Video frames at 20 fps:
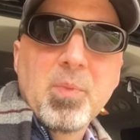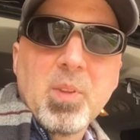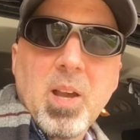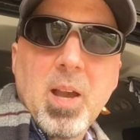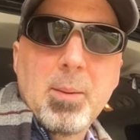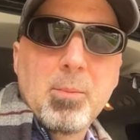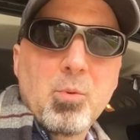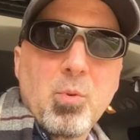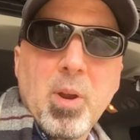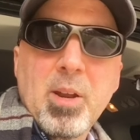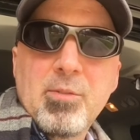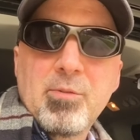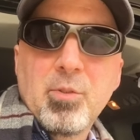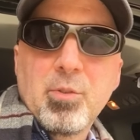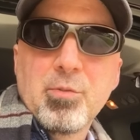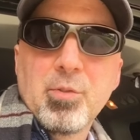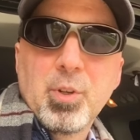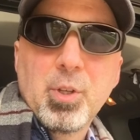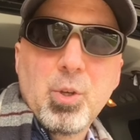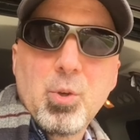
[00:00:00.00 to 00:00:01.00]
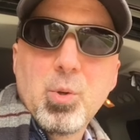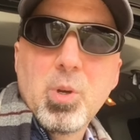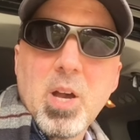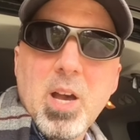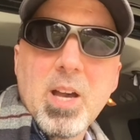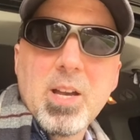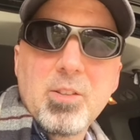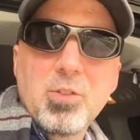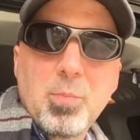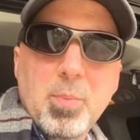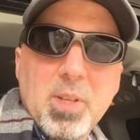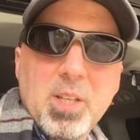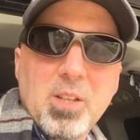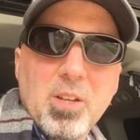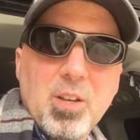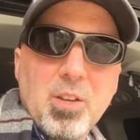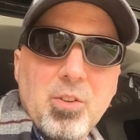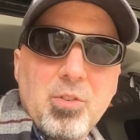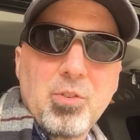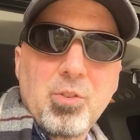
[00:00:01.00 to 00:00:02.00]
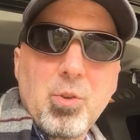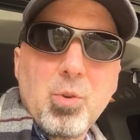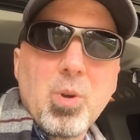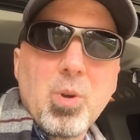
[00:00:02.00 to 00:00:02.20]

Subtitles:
I'm grateful for you guys because you